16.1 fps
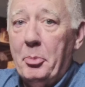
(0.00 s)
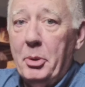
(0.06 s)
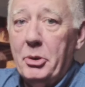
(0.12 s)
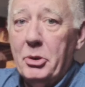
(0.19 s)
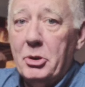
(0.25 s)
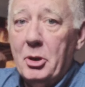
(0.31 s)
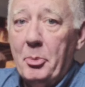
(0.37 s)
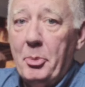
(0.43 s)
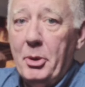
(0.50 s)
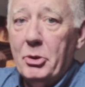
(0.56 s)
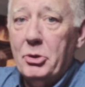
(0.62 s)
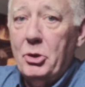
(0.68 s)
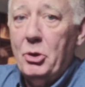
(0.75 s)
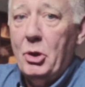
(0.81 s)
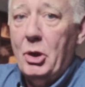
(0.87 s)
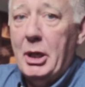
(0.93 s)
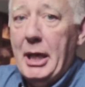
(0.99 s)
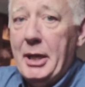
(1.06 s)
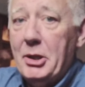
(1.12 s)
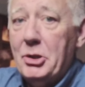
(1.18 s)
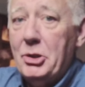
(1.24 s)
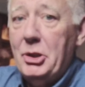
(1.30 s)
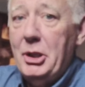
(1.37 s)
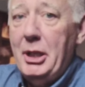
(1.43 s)
put this up here so you can kind of
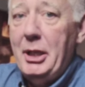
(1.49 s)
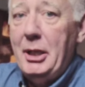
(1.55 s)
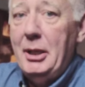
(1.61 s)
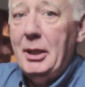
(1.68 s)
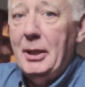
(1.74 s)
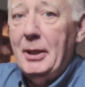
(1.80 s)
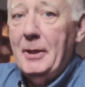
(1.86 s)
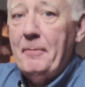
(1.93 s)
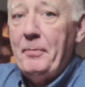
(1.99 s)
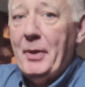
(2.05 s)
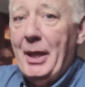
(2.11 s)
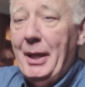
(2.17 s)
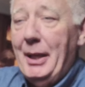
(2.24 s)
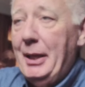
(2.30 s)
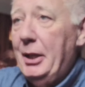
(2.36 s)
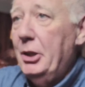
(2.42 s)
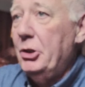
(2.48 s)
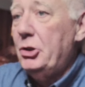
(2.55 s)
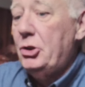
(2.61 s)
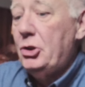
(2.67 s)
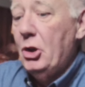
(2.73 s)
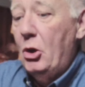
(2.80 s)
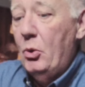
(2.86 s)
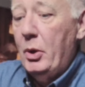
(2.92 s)
see. It is
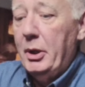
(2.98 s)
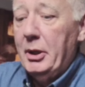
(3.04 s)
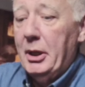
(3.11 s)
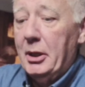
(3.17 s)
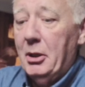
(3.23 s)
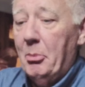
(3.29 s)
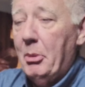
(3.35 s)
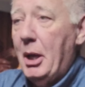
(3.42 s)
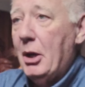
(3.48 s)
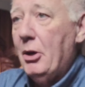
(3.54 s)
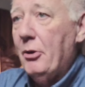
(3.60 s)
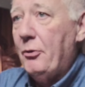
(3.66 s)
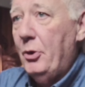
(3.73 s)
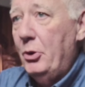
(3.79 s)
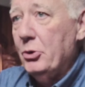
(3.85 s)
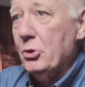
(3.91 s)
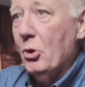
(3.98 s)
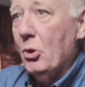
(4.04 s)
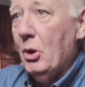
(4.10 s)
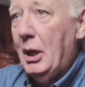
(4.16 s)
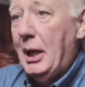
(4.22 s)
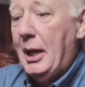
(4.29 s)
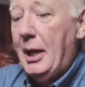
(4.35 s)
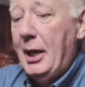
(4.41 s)
showing that the microphones are
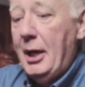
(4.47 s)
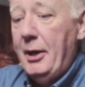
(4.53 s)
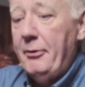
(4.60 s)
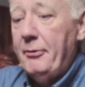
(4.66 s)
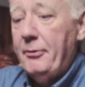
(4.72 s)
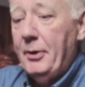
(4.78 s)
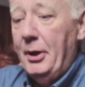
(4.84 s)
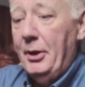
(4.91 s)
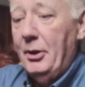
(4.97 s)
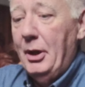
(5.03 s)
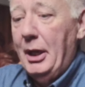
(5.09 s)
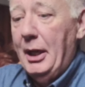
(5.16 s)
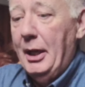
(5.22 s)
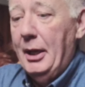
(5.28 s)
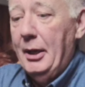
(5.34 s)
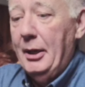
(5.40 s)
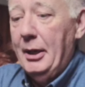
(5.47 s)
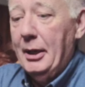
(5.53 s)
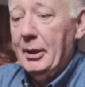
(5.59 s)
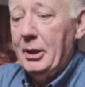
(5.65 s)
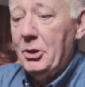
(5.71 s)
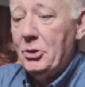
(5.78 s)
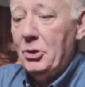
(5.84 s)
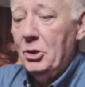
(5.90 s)
live, and at
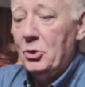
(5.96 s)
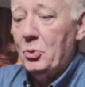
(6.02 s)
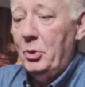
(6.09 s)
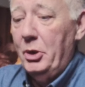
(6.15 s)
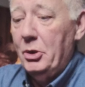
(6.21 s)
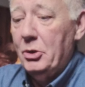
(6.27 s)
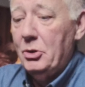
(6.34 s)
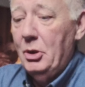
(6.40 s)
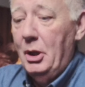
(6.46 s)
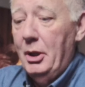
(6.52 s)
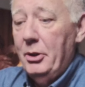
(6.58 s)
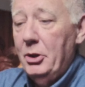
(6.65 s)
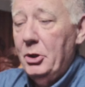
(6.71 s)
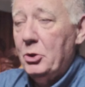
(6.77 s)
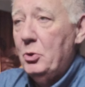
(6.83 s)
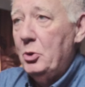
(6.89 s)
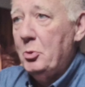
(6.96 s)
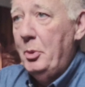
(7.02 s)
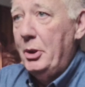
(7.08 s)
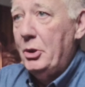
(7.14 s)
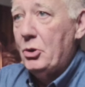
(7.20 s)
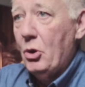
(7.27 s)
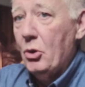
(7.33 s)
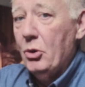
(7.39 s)
least this one is. This one's
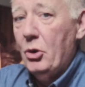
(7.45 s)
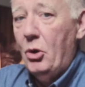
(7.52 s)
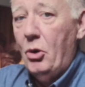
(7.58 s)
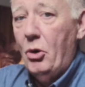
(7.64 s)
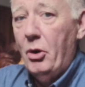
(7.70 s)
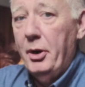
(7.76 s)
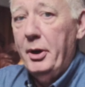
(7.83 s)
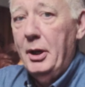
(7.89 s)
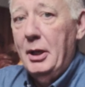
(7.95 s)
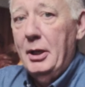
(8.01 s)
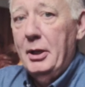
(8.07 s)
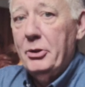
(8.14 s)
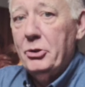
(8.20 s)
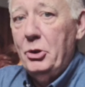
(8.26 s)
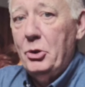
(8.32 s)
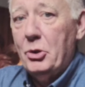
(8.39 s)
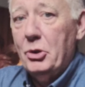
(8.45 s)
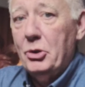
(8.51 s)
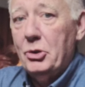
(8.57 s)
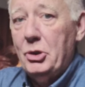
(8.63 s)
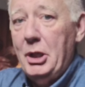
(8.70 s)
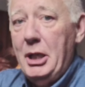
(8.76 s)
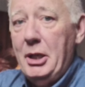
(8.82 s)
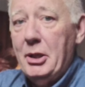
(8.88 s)
been turned on. So you can
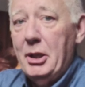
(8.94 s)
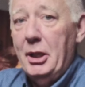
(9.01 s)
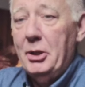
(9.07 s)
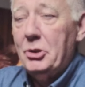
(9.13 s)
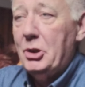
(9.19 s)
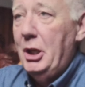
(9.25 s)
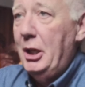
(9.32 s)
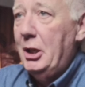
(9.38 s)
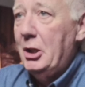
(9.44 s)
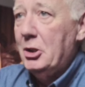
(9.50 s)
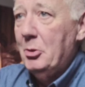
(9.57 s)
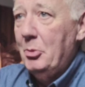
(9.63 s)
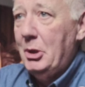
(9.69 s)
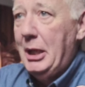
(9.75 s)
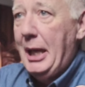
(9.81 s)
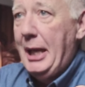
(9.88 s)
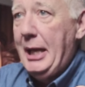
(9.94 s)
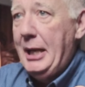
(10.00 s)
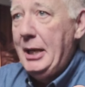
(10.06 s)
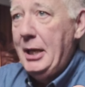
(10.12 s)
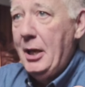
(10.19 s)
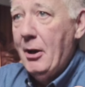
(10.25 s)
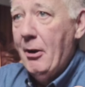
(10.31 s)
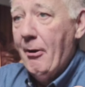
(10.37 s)
see that it's getting some gain
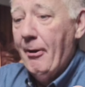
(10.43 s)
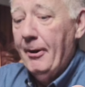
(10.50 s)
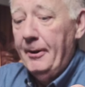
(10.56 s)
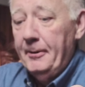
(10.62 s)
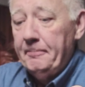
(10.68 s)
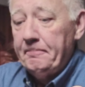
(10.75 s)
here.